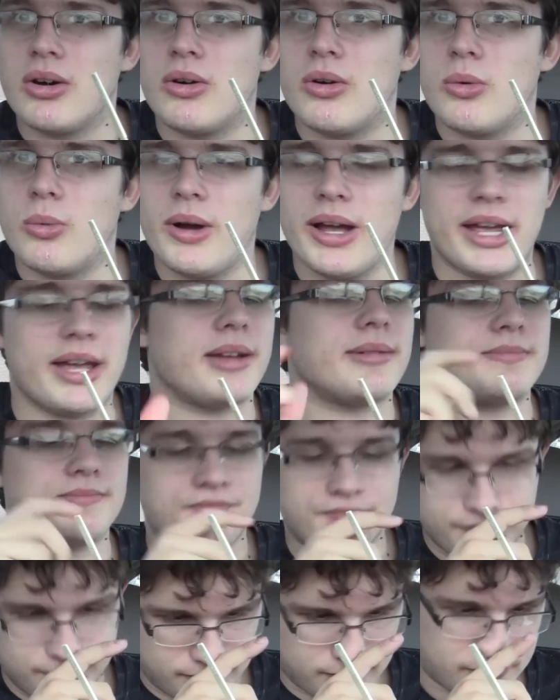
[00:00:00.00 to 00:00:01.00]
go away.
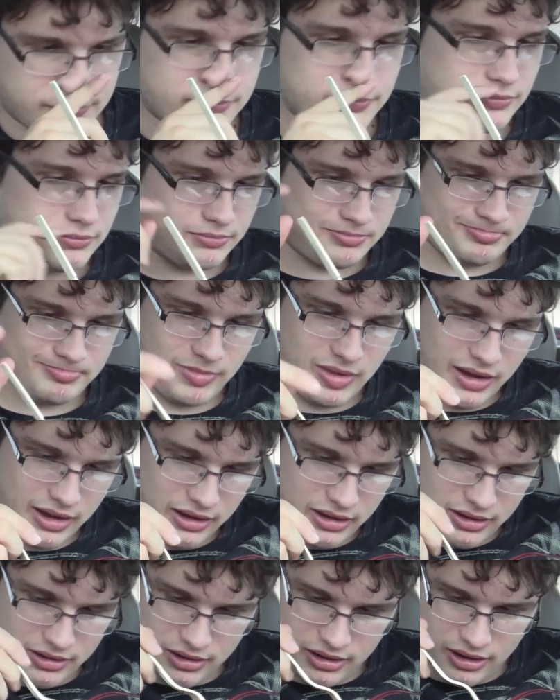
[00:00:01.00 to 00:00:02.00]

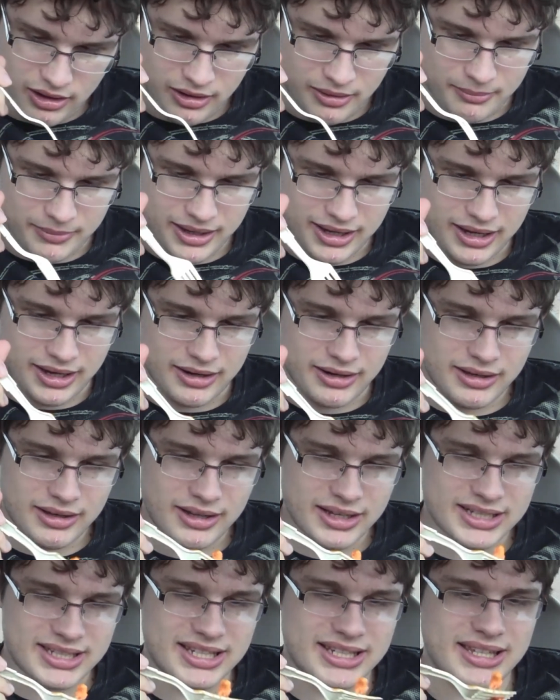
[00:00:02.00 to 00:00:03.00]
Oh man,
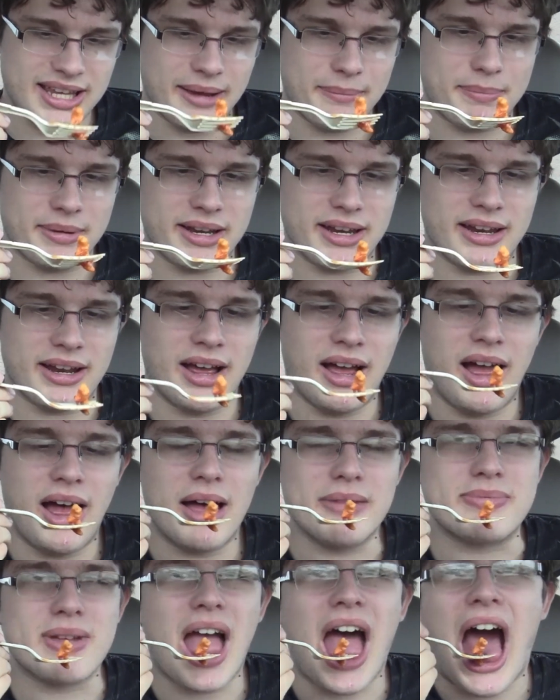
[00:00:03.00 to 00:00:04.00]
it's stepping it
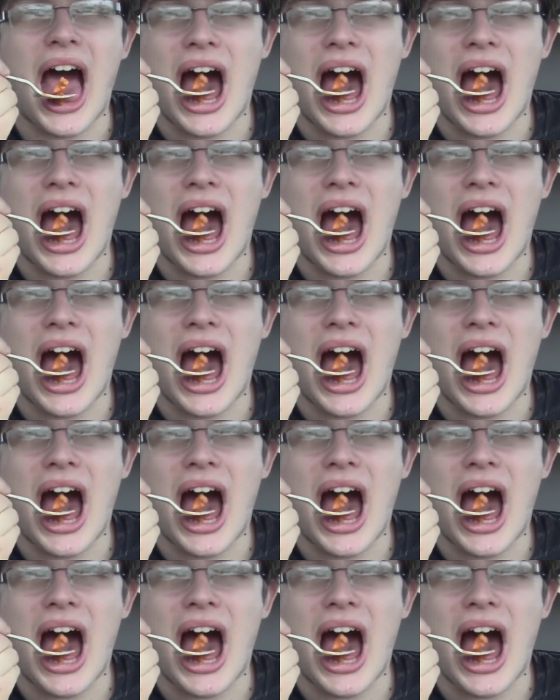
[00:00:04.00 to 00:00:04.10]
up.